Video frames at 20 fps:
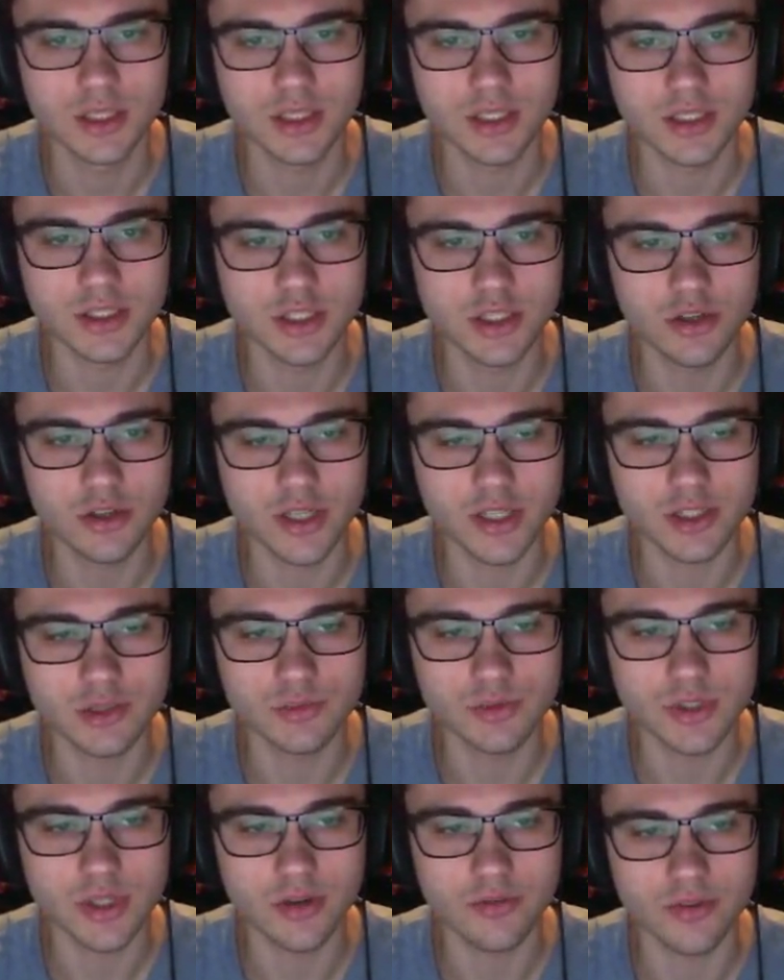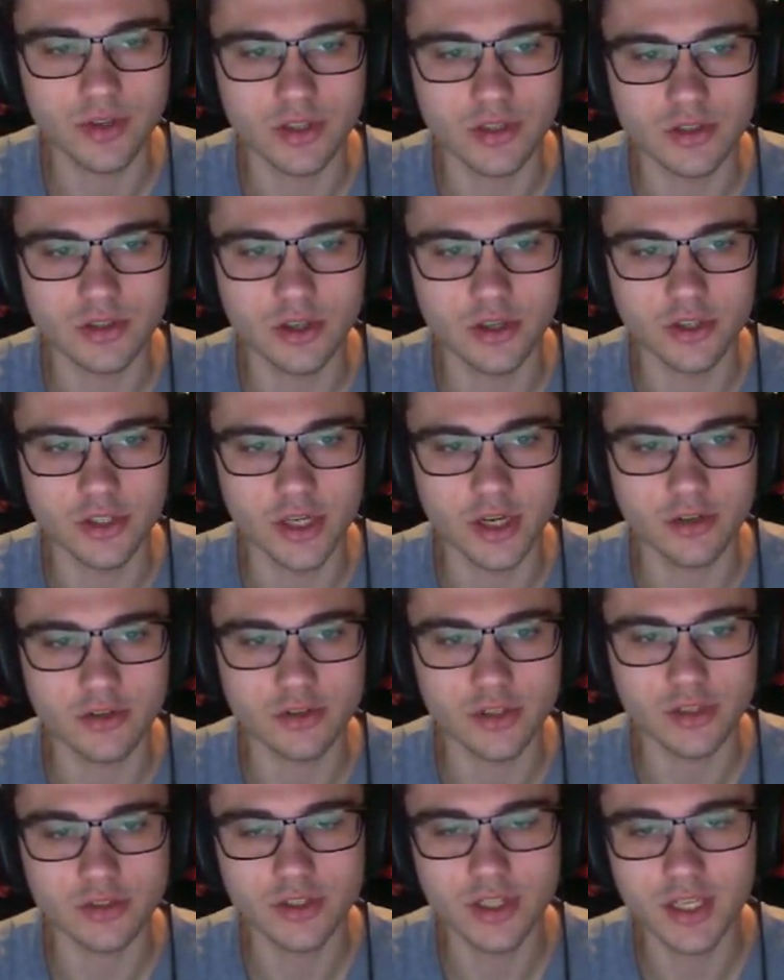Because She-Hulk gets some stuff against large
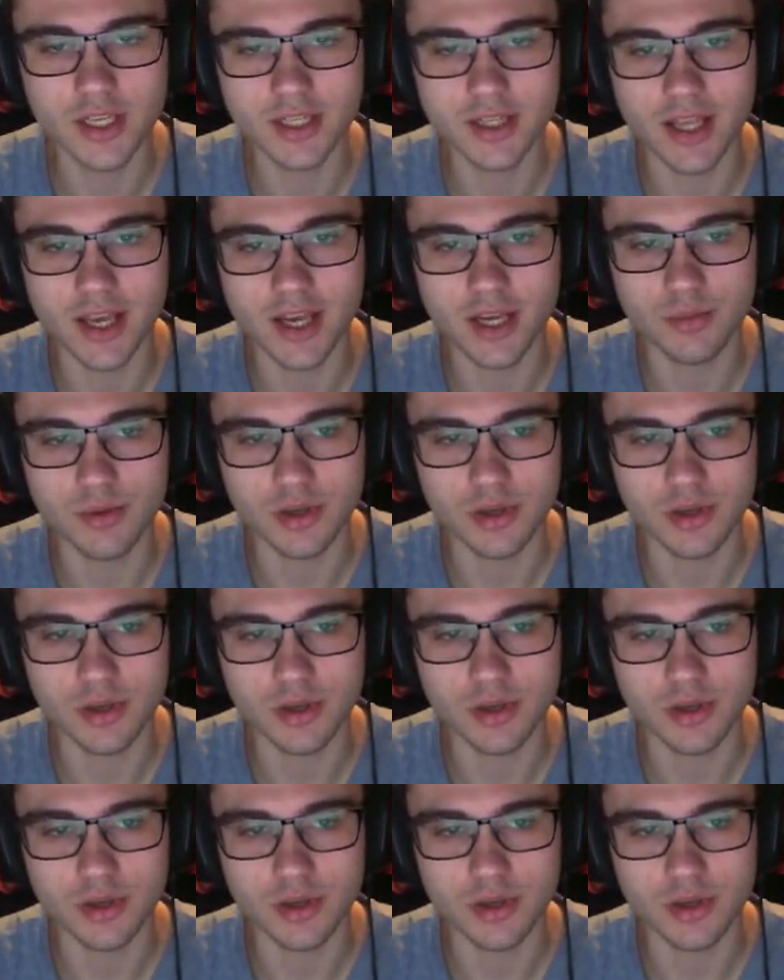characters. I was thinking that could